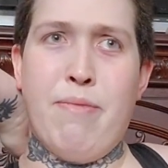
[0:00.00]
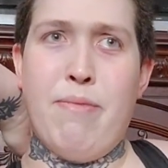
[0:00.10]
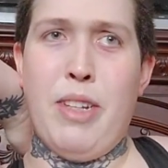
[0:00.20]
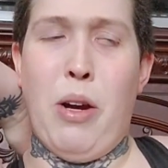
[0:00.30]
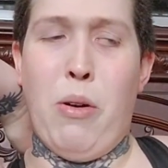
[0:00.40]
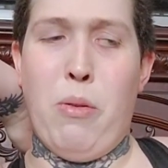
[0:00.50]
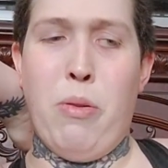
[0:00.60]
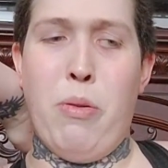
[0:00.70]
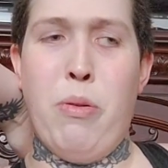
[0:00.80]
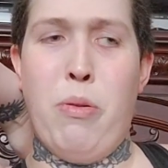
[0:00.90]
you know,
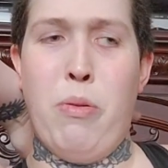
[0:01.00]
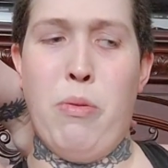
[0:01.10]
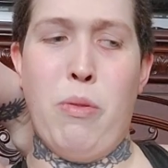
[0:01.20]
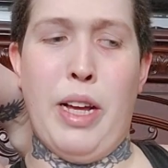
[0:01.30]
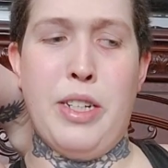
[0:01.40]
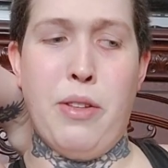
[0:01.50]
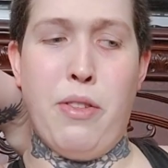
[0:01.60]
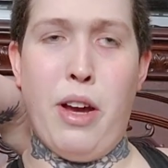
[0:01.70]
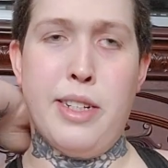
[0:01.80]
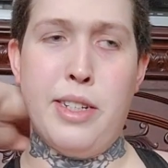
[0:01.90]
like she
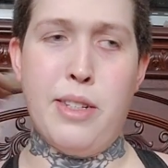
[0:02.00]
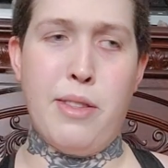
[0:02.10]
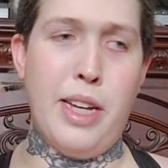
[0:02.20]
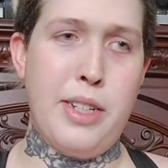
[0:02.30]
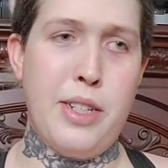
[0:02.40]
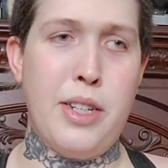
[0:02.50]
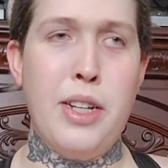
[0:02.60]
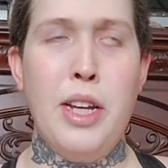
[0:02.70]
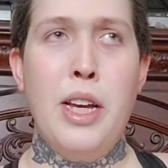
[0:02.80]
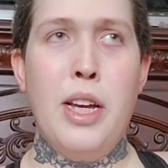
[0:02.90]
thought that
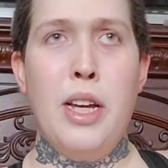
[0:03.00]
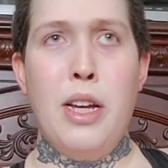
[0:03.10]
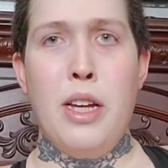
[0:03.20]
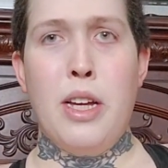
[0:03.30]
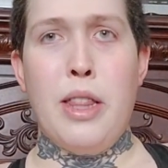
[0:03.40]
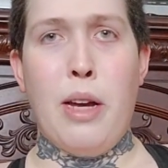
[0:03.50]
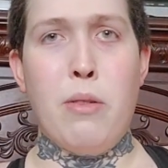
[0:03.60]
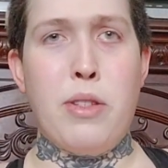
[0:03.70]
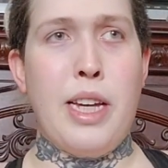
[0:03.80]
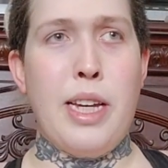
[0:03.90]

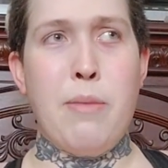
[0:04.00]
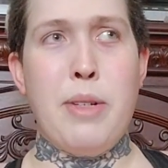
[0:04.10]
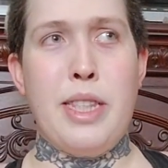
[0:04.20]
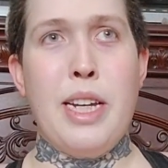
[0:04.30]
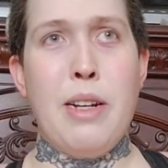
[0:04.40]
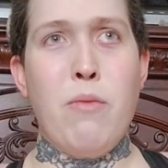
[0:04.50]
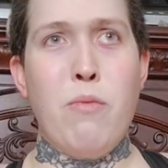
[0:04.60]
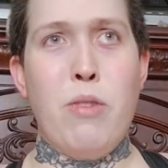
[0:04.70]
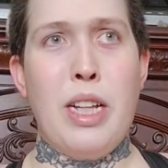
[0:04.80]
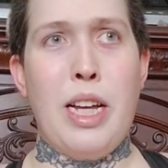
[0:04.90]
was the end, but then
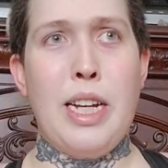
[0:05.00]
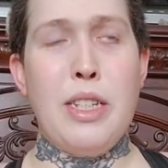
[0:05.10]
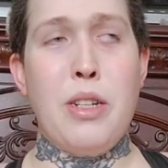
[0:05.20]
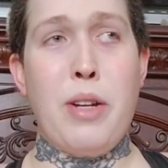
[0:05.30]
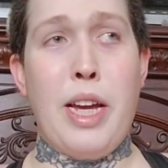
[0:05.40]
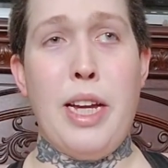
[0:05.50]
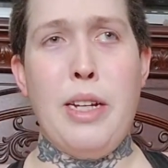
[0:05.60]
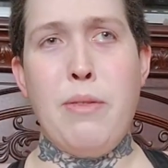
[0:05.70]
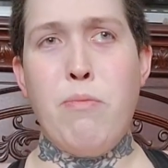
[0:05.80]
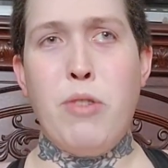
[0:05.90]
realized,
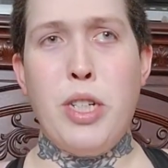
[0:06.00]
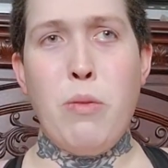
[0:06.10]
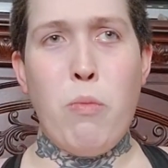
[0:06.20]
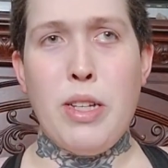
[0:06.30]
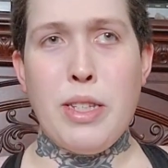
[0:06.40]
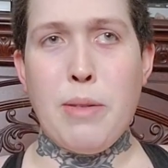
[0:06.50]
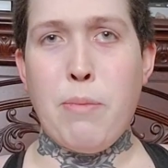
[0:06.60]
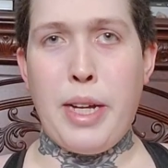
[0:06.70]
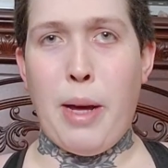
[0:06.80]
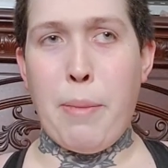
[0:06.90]
okay, she wasn't
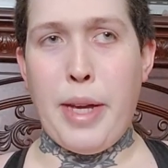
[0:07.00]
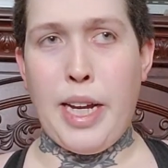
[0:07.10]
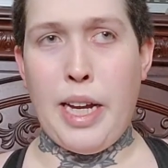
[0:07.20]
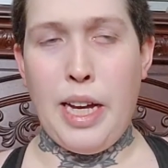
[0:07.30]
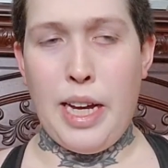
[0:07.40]
becoming,